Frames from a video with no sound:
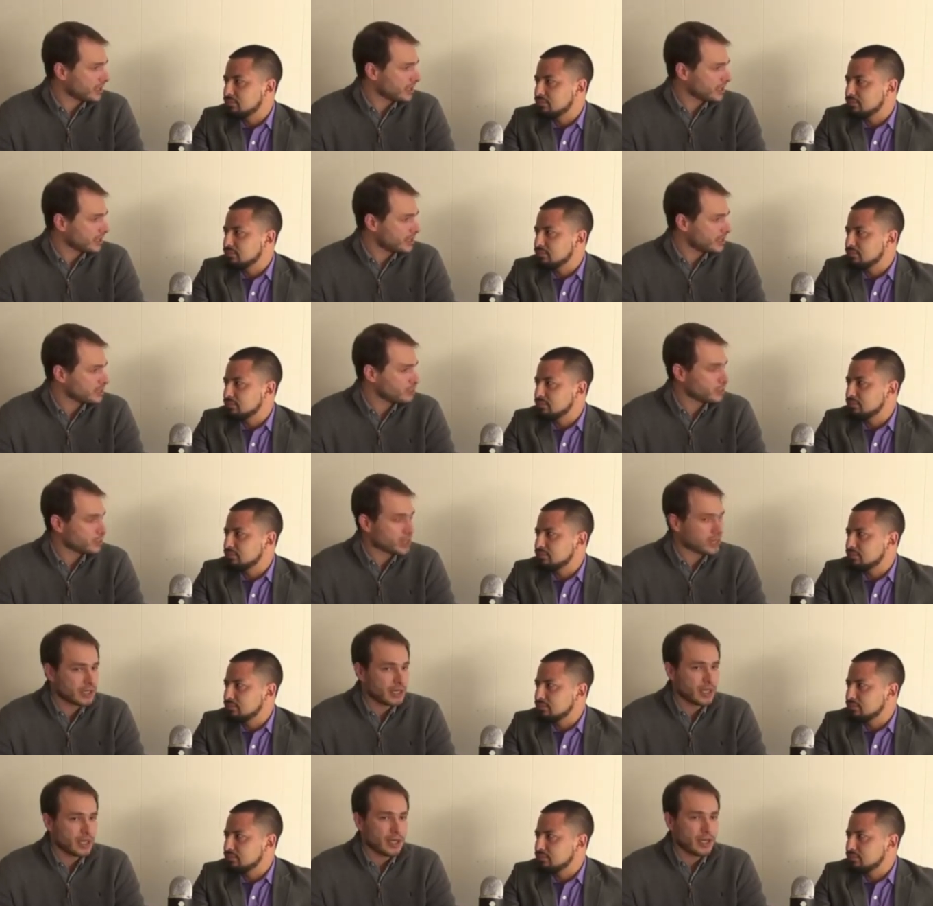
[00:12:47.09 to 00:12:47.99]
Speaker 1: But
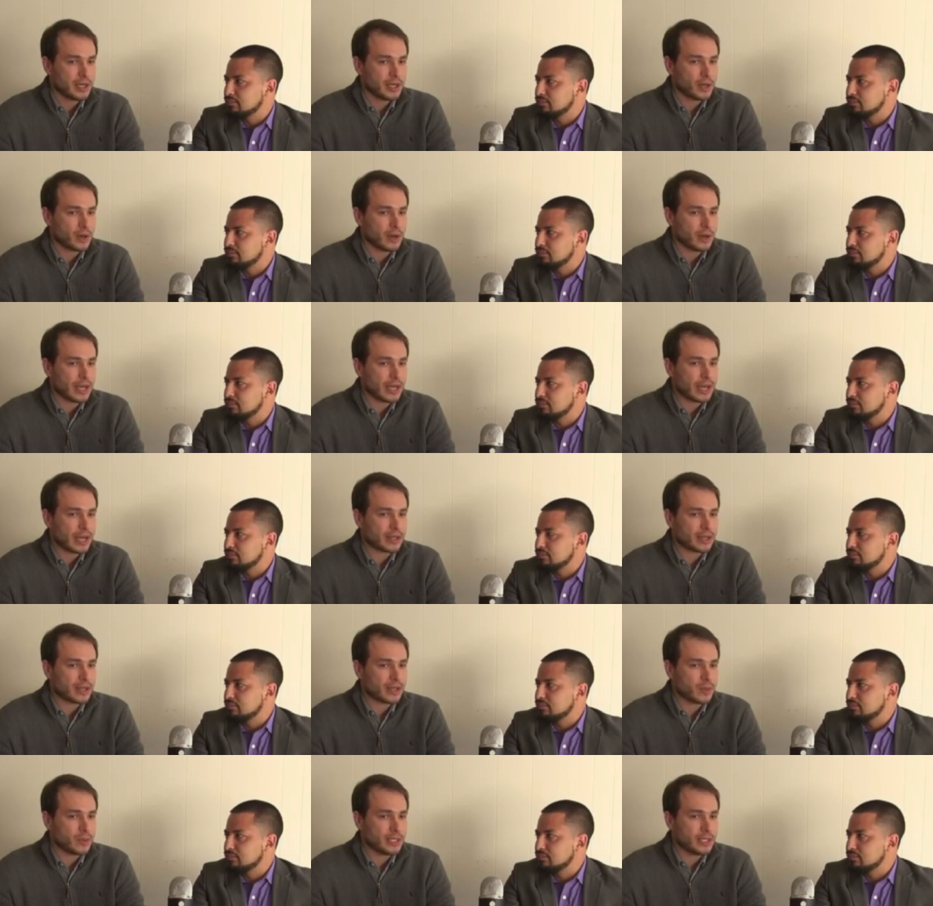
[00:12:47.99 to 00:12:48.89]
you know, I, I think
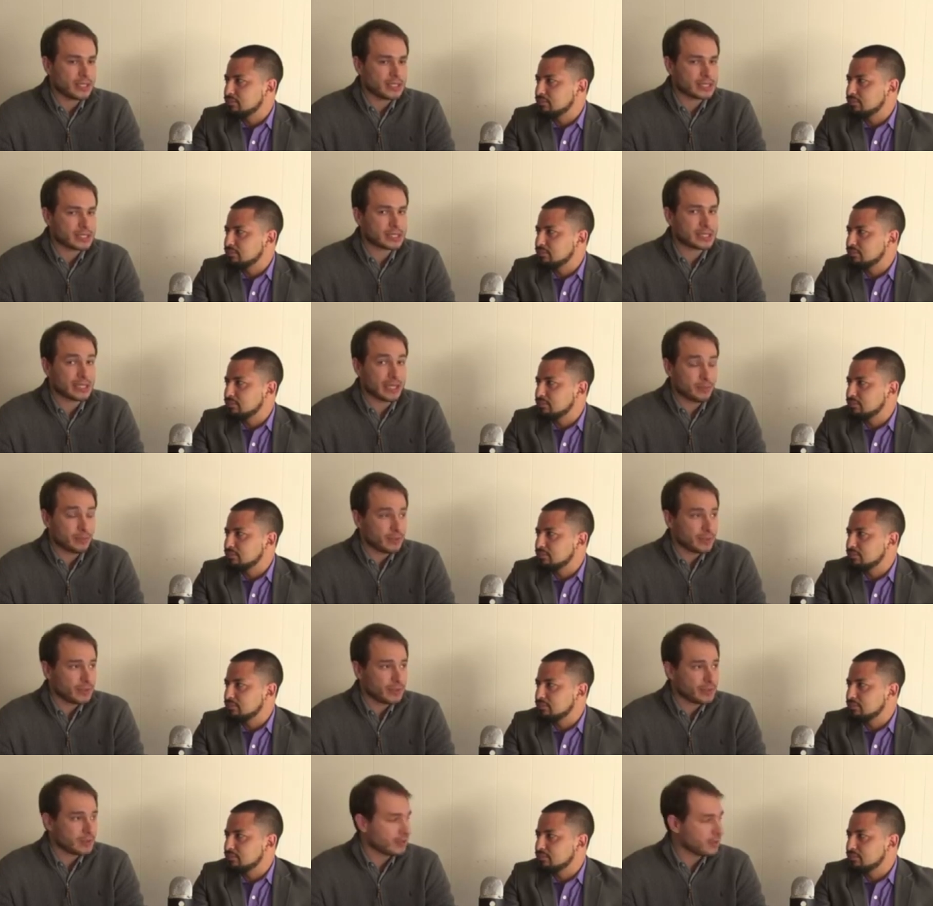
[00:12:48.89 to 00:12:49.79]
we skimp
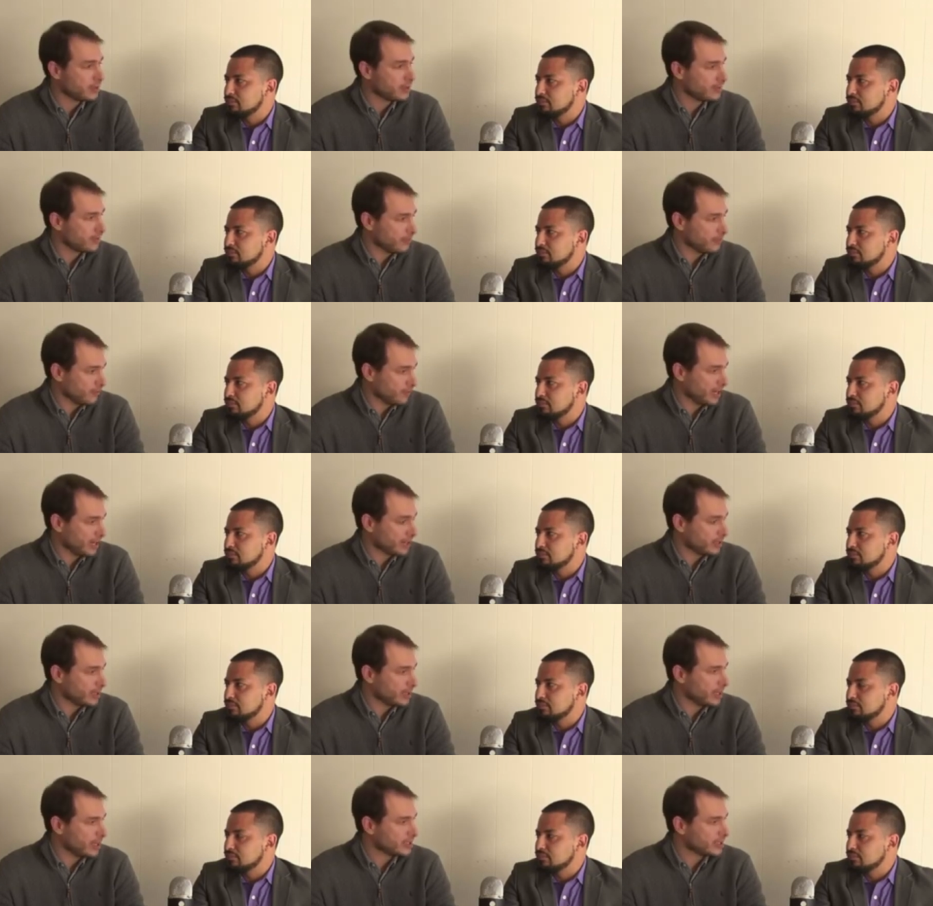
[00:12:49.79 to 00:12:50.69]
frankly, on
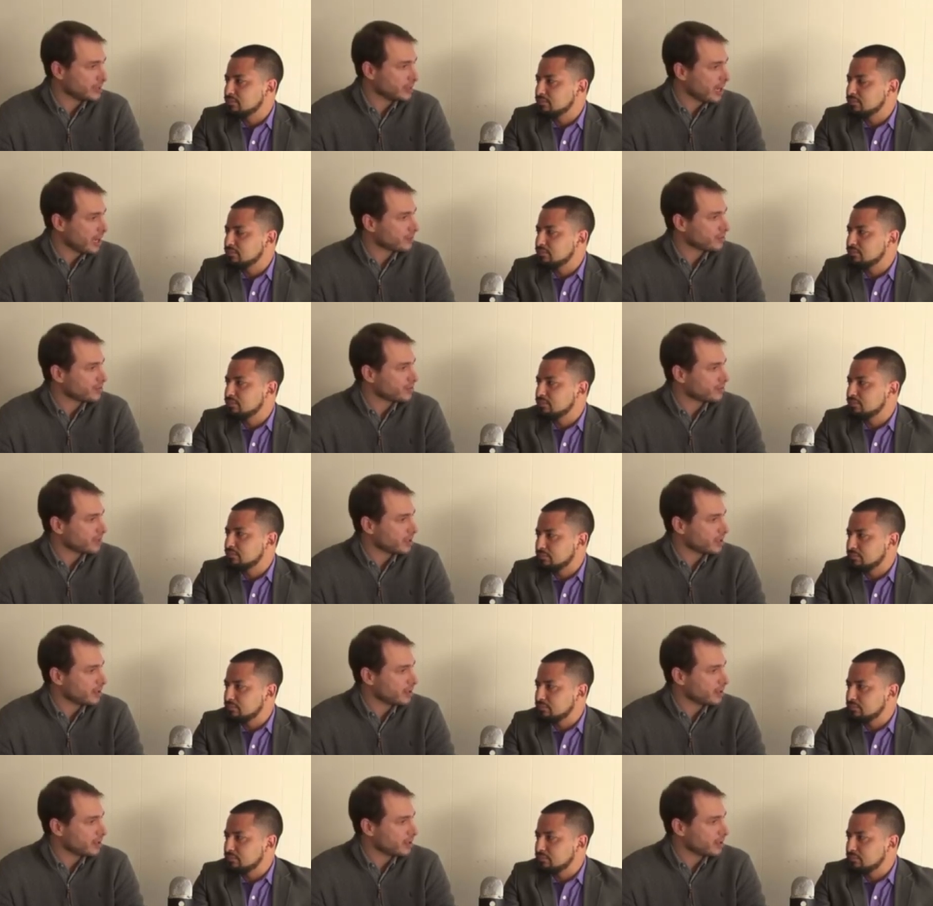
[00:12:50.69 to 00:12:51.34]
democracy, right?